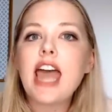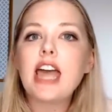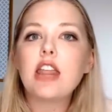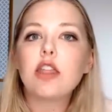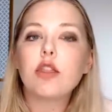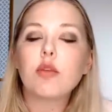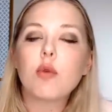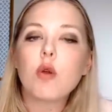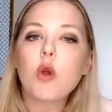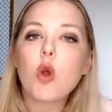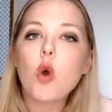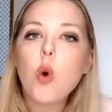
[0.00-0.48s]

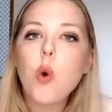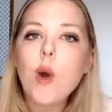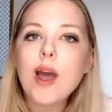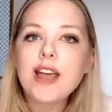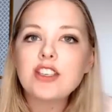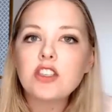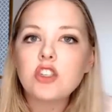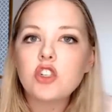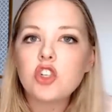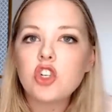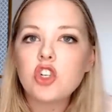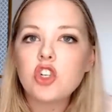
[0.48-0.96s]
and through
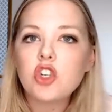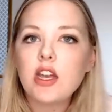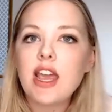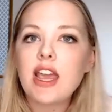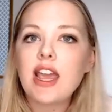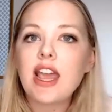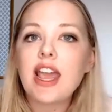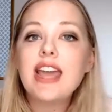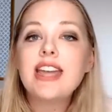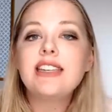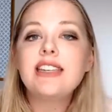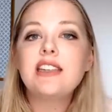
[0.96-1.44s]

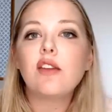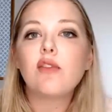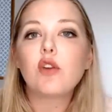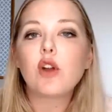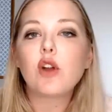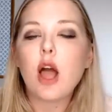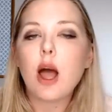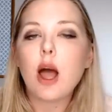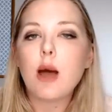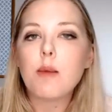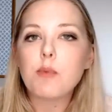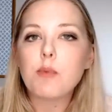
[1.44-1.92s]
questioning
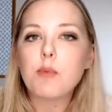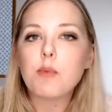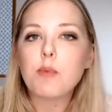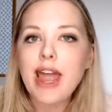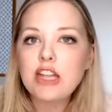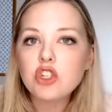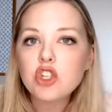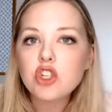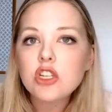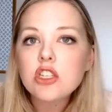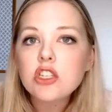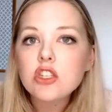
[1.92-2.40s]
different
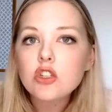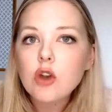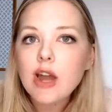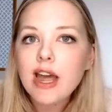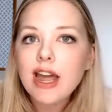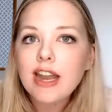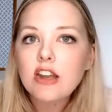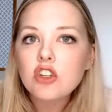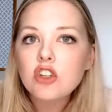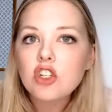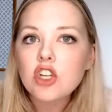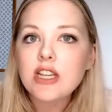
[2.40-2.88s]
comprehension
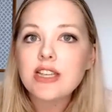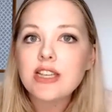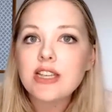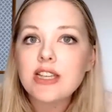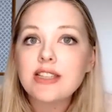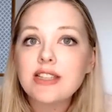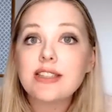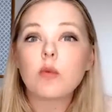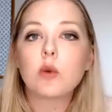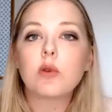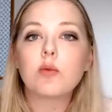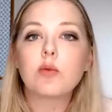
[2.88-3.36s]
strategies
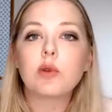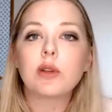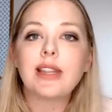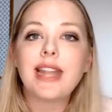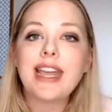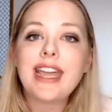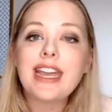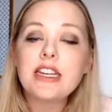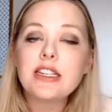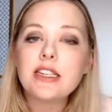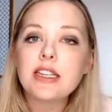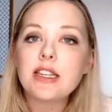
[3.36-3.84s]
that would
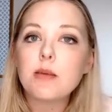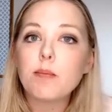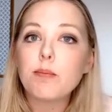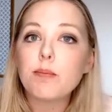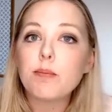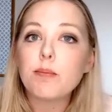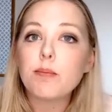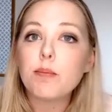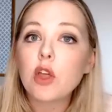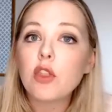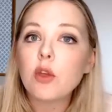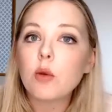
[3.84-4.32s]
relate to the
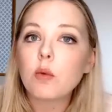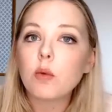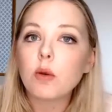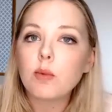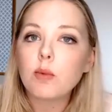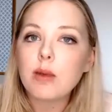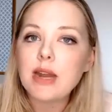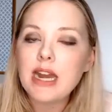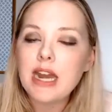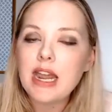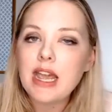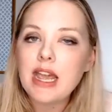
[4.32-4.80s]
book that we're
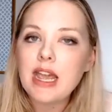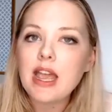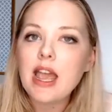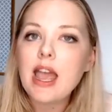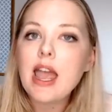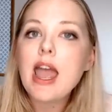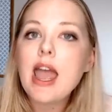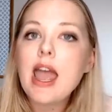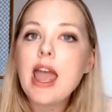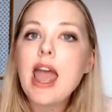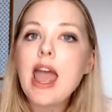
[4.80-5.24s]
reading.